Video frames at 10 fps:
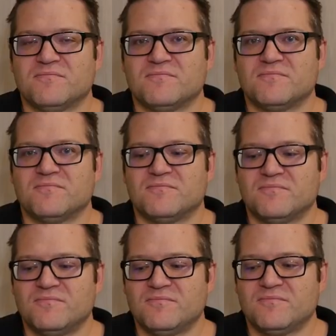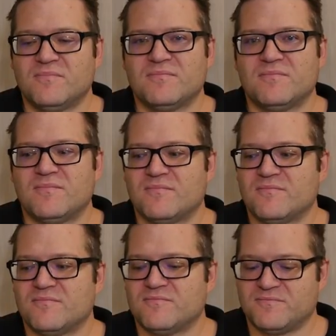
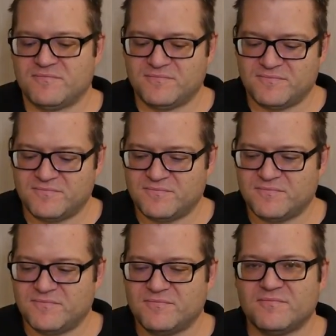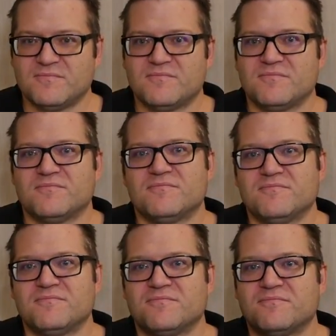
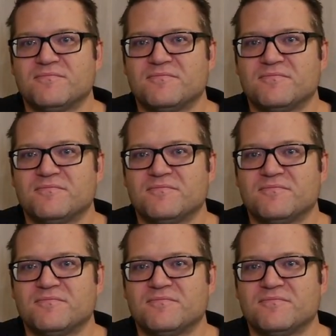The person shown says nothing.